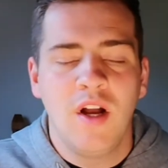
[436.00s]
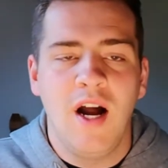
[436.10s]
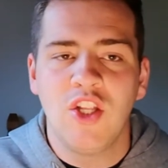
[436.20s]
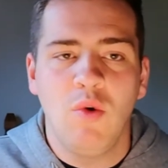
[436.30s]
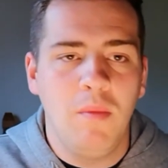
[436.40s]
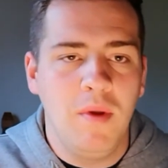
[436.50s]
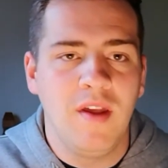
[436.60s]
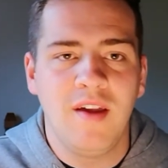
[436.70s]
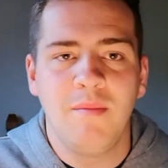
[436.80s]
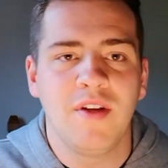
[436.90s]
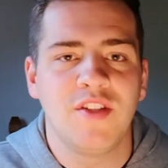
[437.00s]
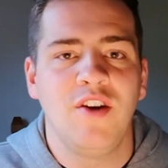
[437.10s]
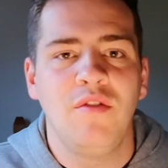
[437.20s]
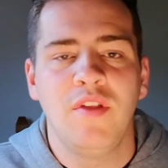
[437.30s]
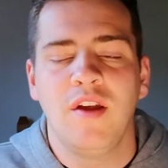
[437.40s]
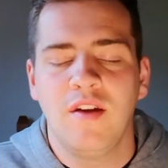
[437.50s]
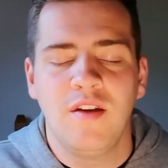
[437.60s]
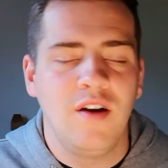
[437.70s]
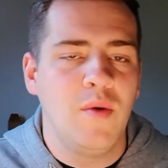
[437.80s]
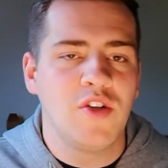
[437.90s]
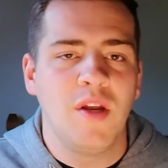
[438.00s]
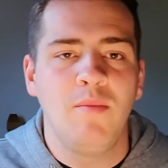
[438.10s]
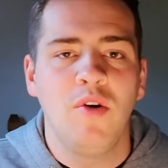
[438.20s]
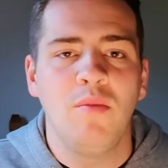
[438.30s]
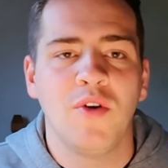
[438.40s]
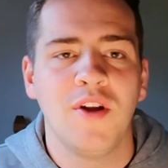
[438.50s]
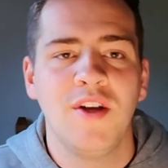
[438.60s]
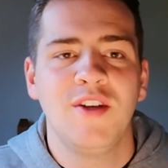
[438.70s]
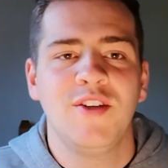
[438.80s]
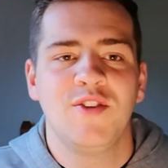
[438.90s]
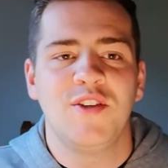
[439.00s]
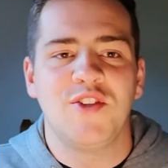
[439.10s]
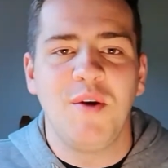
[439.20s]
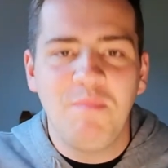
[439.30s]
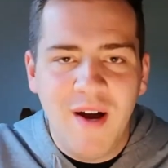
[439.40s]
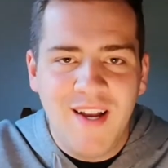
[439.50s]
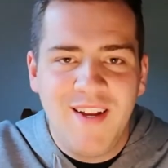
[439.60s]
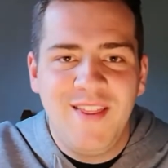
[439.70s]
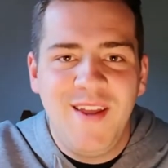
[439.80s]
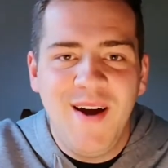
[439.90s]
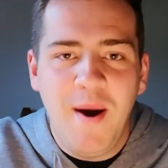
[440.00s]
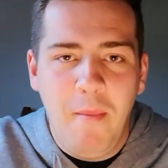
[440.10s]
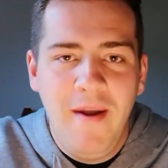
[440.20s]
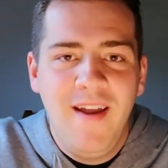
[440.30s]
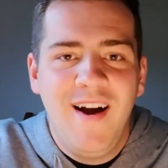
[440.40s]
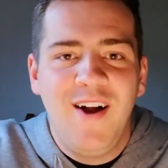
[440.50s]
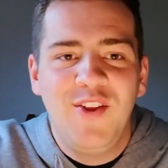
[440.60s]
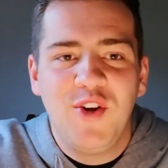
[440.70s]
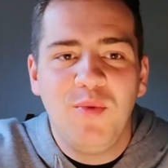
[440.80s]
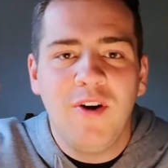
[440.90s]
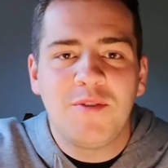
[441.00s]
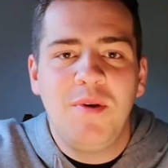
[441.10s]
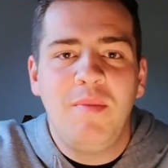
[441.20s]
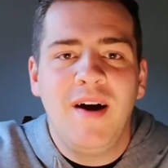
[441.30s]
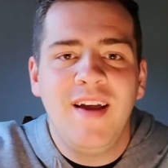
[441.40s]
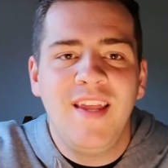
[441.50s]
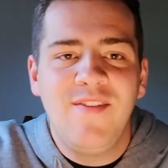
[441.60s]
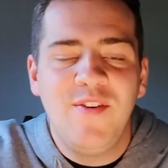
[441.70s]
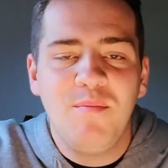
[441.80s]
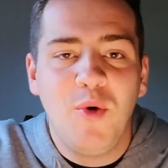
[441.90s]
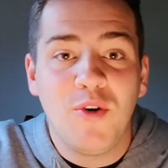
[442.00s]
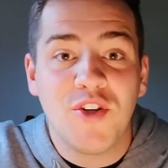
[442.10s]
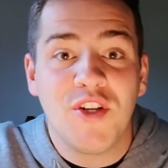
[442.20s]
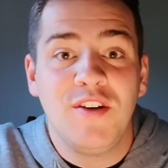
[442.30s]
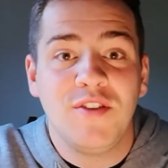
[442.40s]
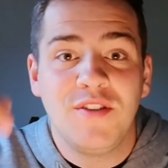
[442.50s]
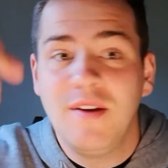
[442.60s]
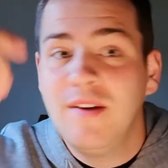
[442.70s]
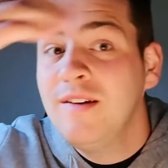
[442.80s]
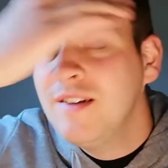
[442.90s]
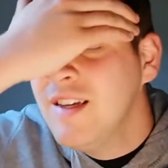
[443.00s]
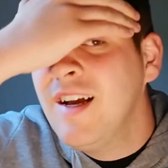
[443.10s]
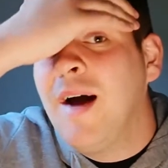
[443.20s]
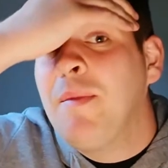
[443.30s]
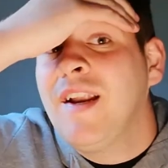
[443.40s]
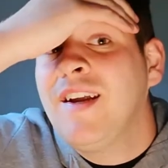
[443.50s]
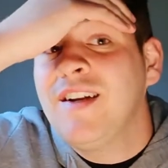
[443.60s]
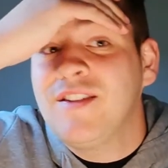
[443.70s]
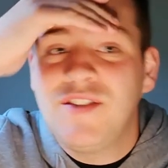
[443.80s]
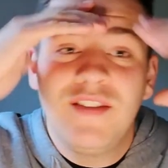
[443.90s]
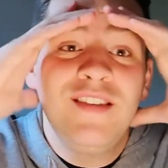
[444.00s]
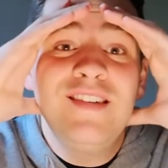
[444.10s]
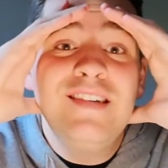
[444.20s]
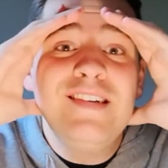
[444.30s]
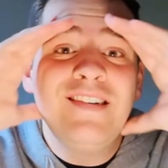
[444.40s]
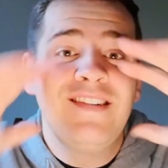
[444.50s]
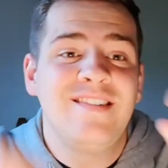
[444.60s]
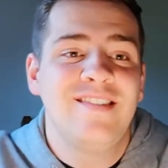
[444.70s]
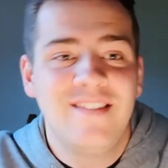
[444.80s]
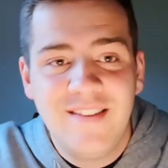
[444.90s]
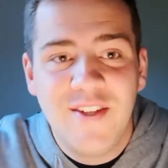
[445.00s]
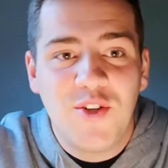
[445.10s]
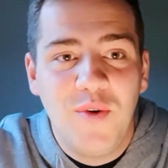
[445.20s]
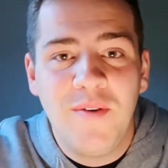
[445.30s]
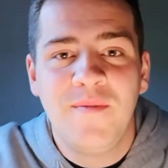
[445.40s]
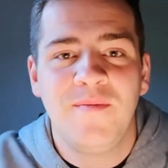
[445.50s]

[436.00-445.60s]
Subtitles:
I don't want to be kicking myself thinking, oh, I wish I'd bought more. So let's jump back in the app and you can watch me buy even more shares. Am I nuts? Let's go in.